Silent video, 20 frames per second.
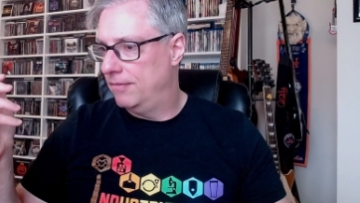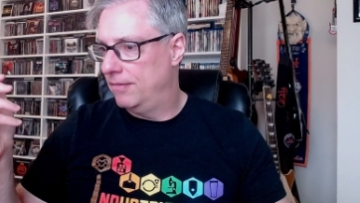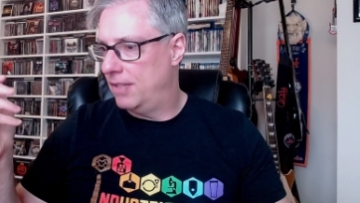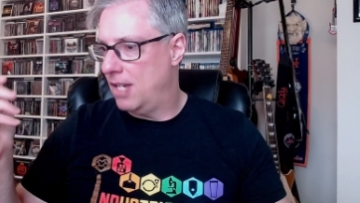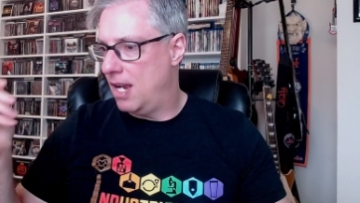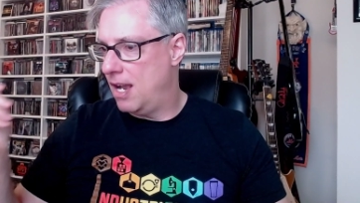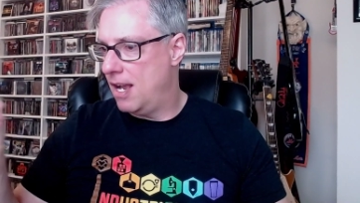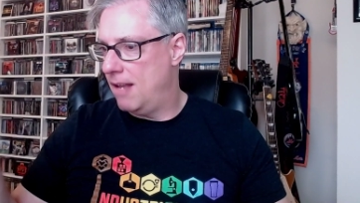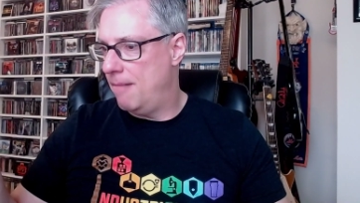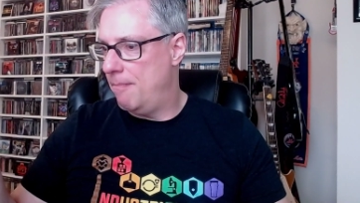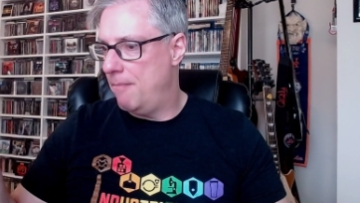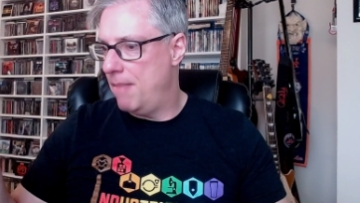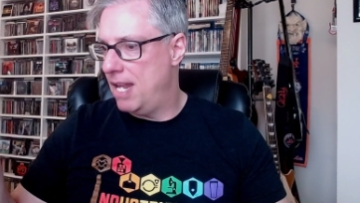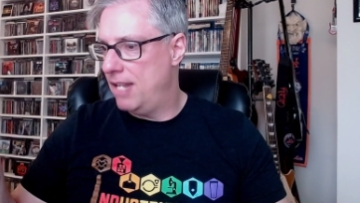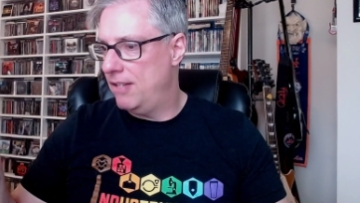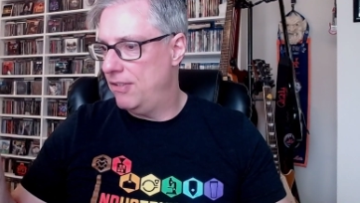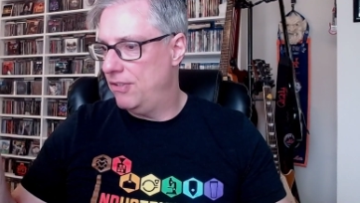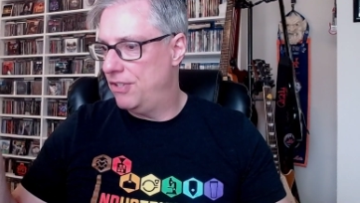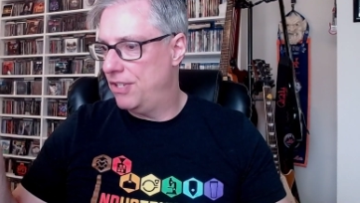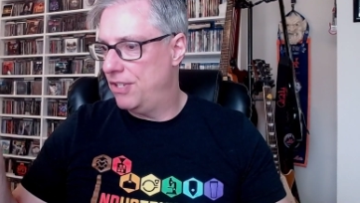Don
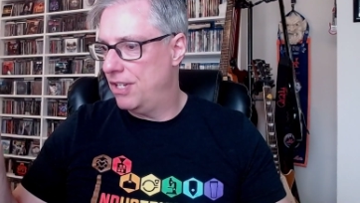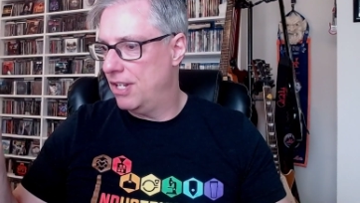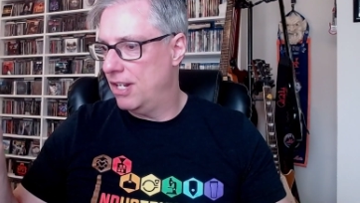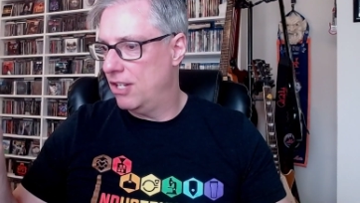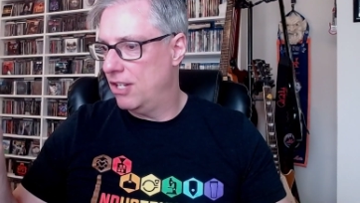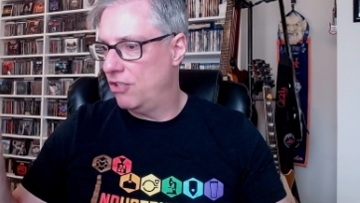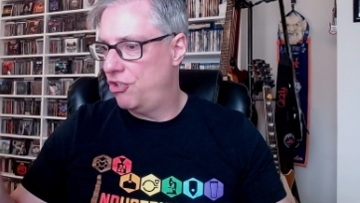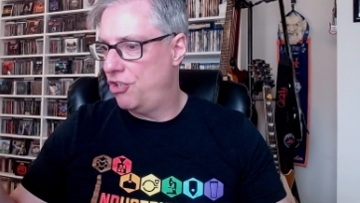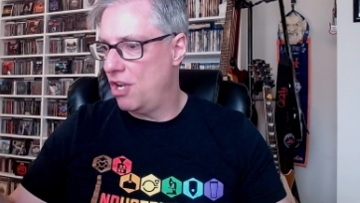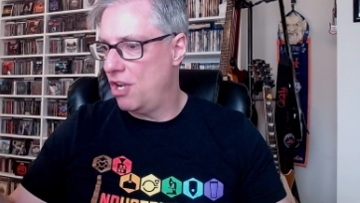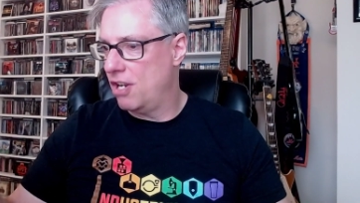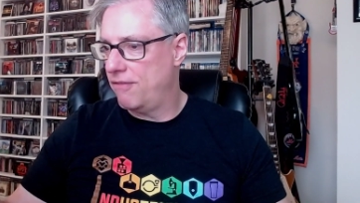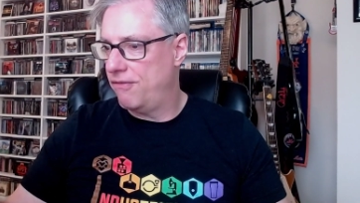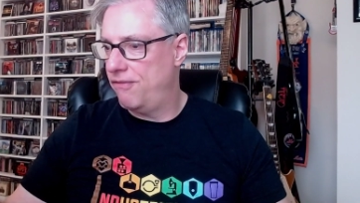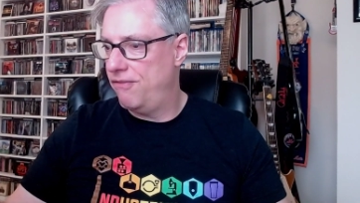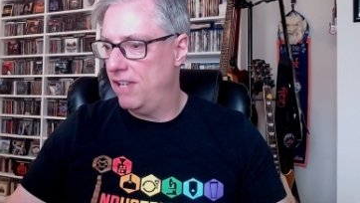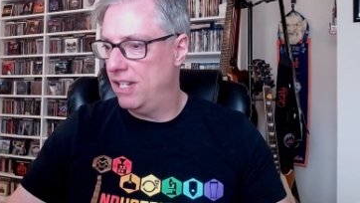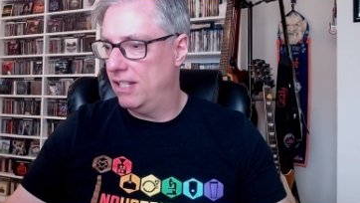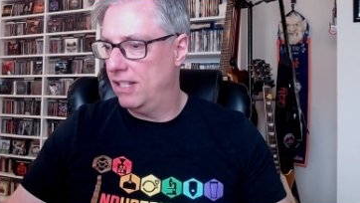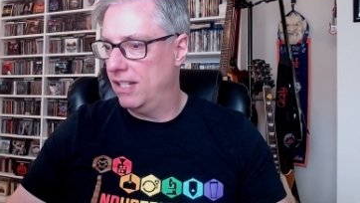Menza, Chuck
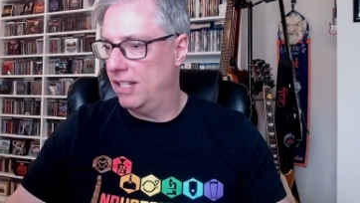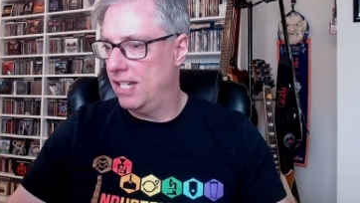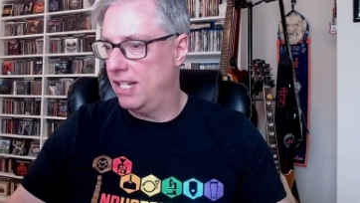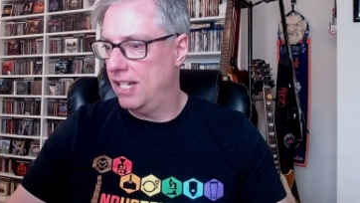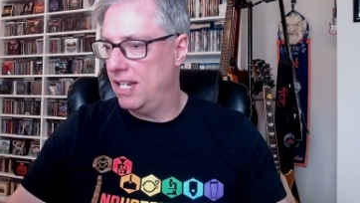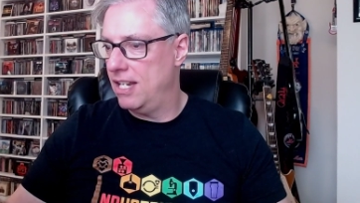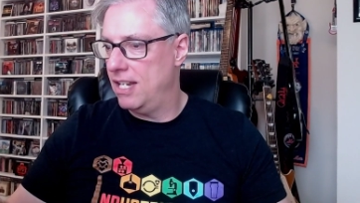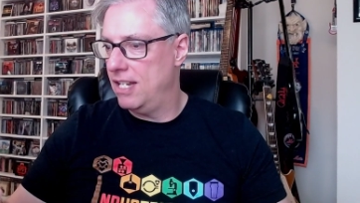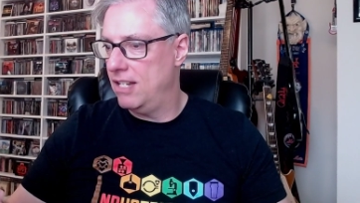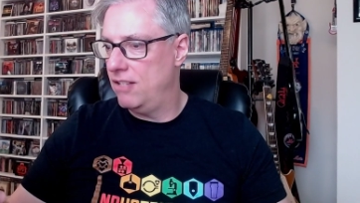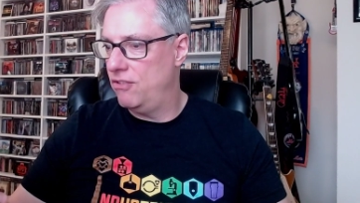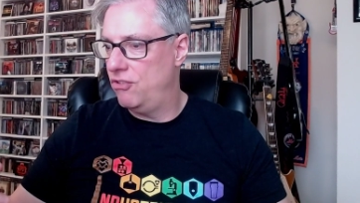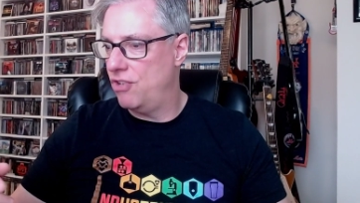Findley,